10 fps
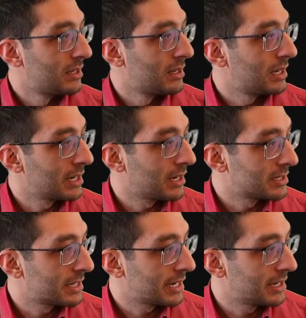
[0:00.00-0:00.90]
Hang on a
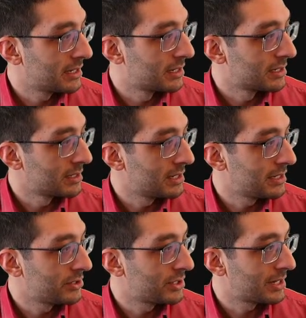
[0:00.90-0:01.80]
second. Did it
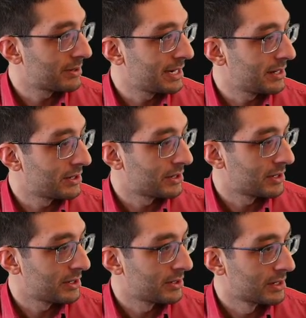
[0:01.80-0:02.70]
generate it or no?